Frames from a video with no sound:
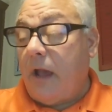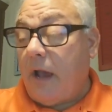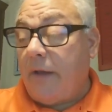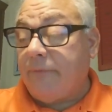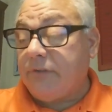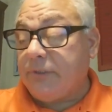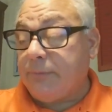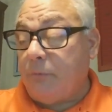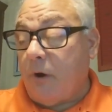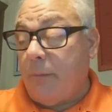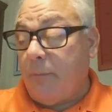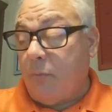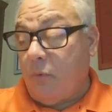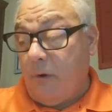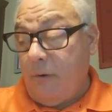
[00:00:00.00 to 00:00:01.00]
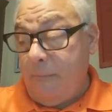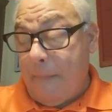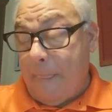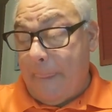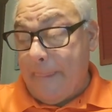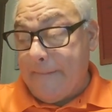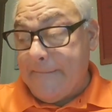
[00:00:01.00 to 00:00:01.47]
off the smartboard.
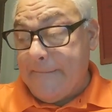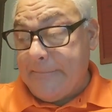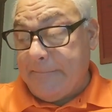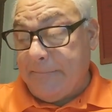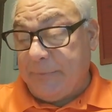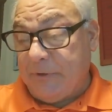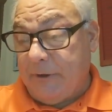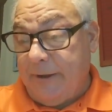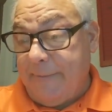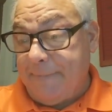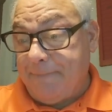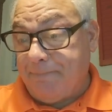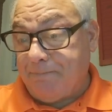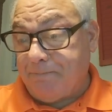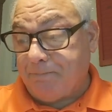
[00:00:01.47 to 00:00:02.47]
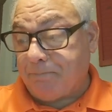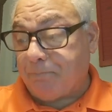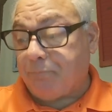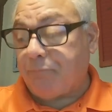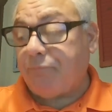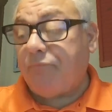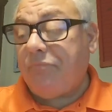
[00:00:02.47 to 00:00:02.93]
All right.
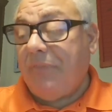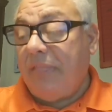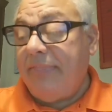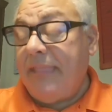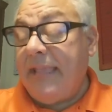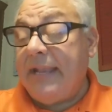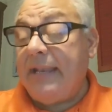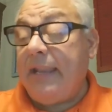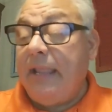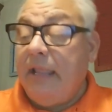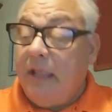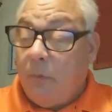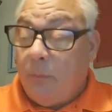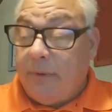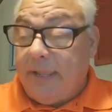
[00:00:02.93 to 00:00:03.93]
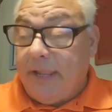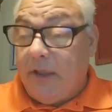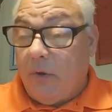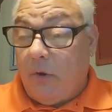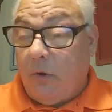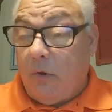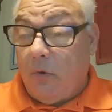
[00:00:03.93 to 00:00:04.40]
Then when they
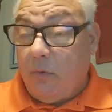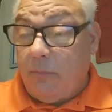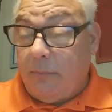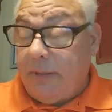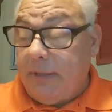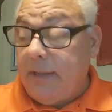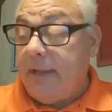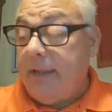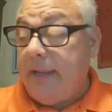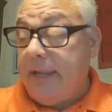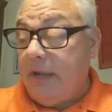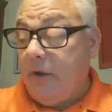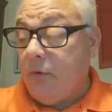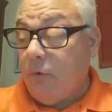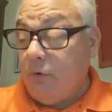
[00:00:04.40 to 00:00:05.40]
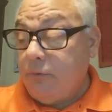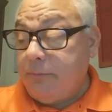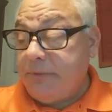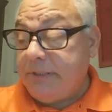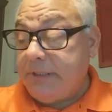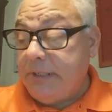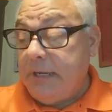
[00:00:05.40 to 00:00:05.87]
go home in
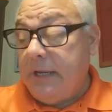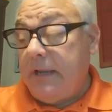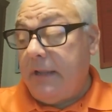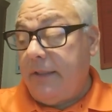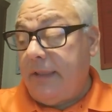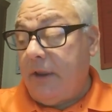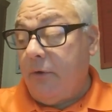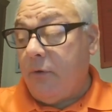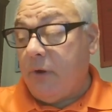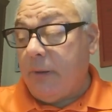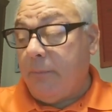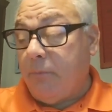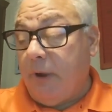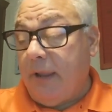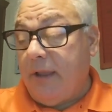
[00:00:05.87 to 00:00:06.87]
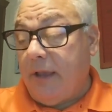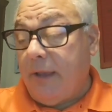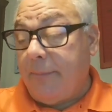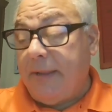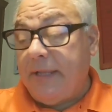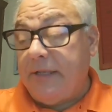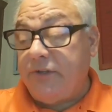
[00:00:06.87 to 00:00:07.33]
groups, they're going to break
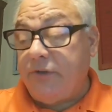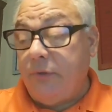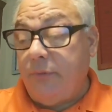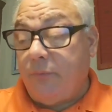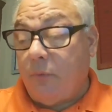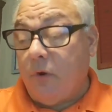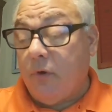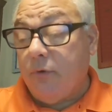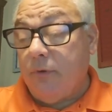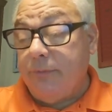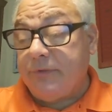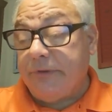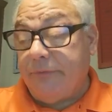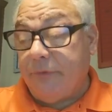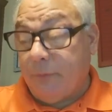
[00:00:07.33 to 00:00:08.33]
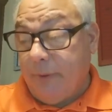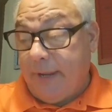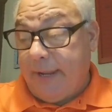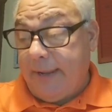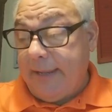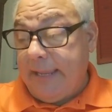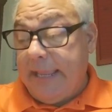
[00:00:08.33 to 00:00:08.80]
up into 4 groups of
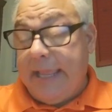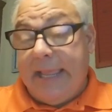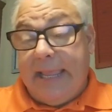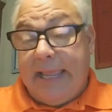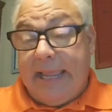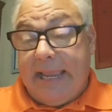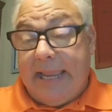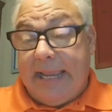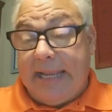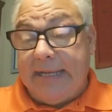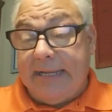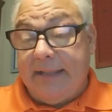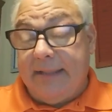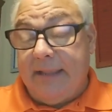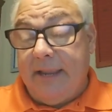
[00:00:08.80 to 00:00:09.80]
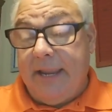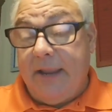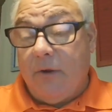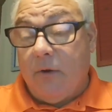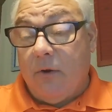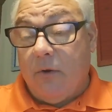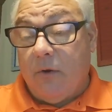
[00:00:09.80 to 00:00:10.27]
3. And
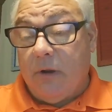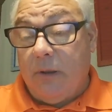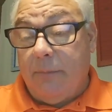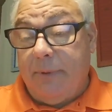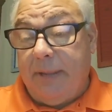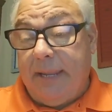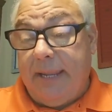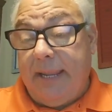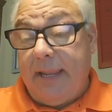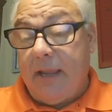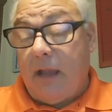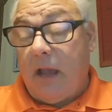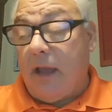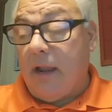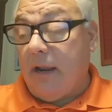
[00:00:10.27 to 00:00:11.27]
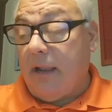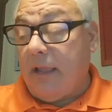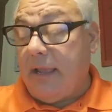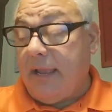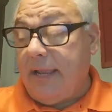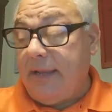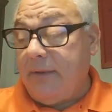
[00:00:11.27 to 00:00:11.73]
they are going to be
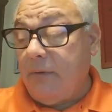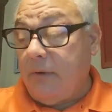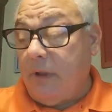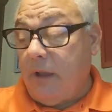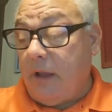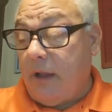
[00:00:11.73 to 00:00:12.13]
online,